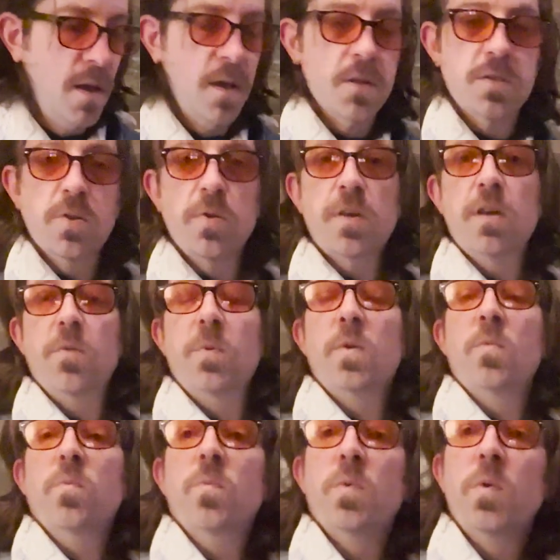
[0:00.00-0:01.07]
So again, we
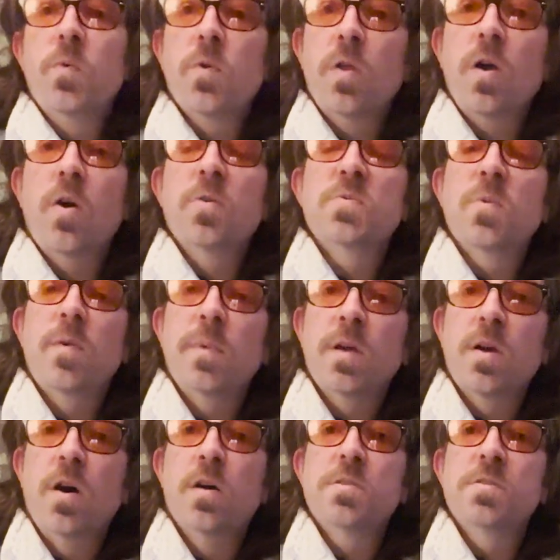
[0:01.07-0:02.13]
really always want to be
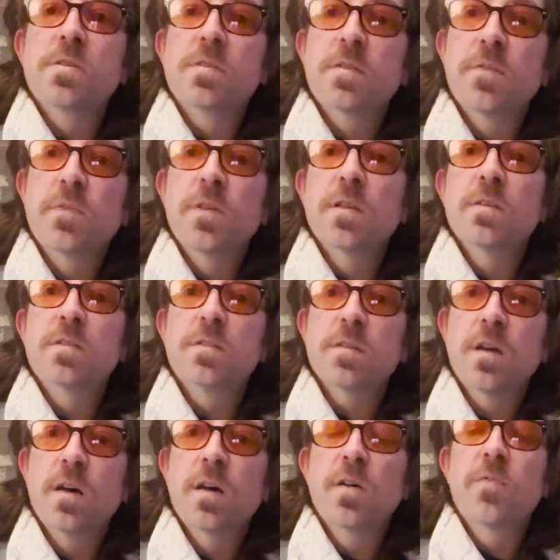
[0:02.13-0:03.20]
conscious of this
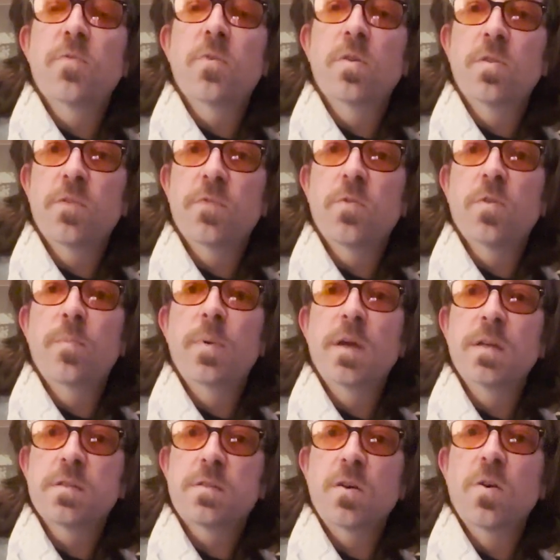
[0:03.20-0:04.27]
4 on the floor
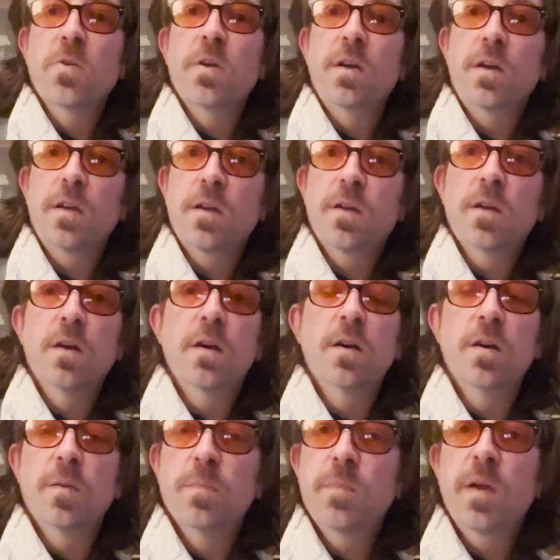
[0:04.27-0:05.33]
bass going
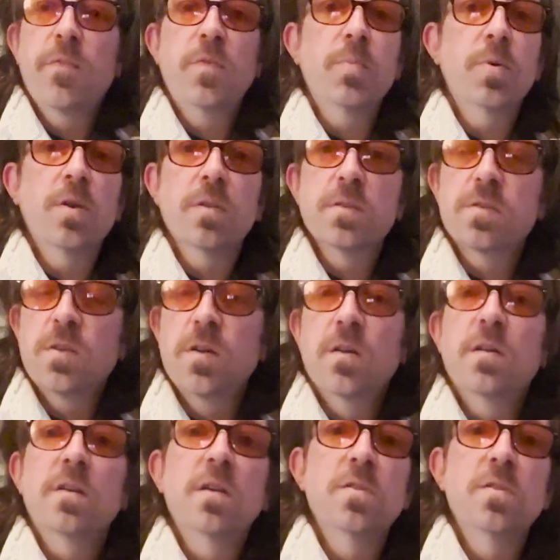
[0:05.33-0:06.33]
every part of the song.